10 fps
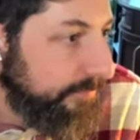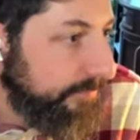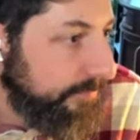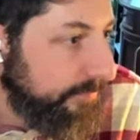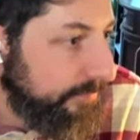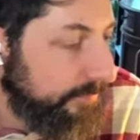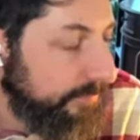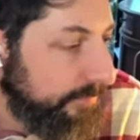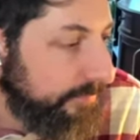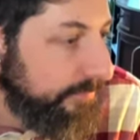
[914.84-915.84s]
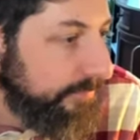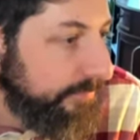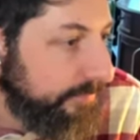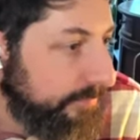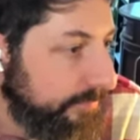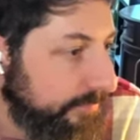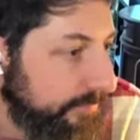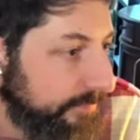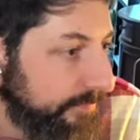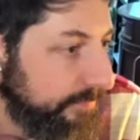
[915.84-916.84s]

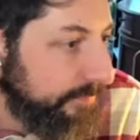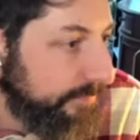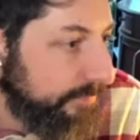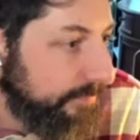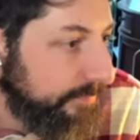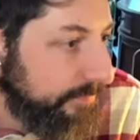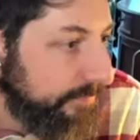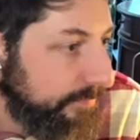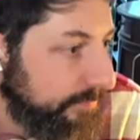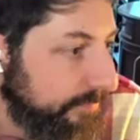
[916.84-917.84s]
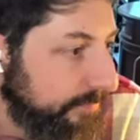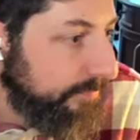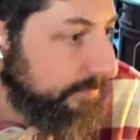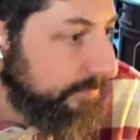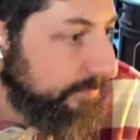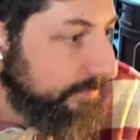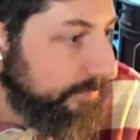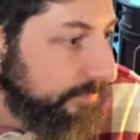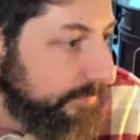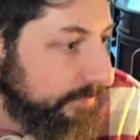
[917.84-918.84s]

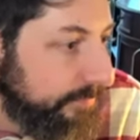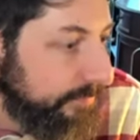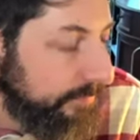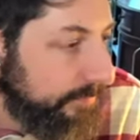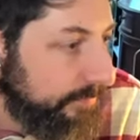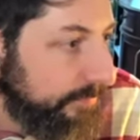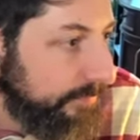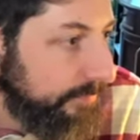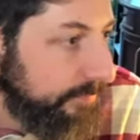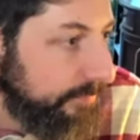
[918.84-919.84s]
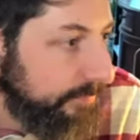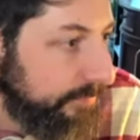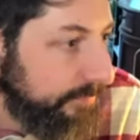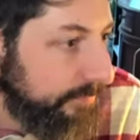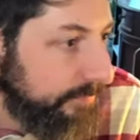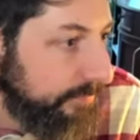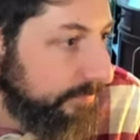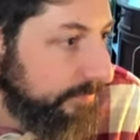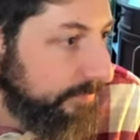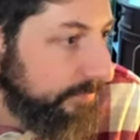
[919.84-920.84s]

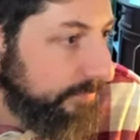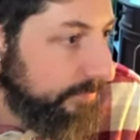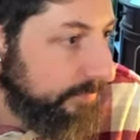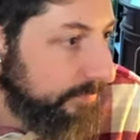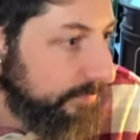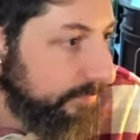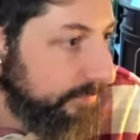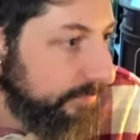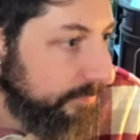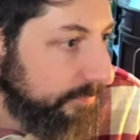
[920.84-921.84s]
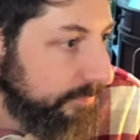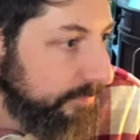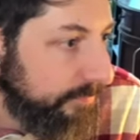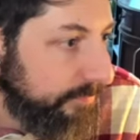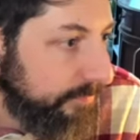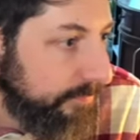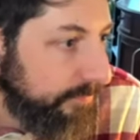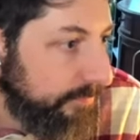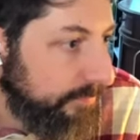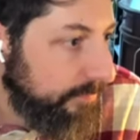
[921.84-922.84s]
No words are spoken by the person on screen.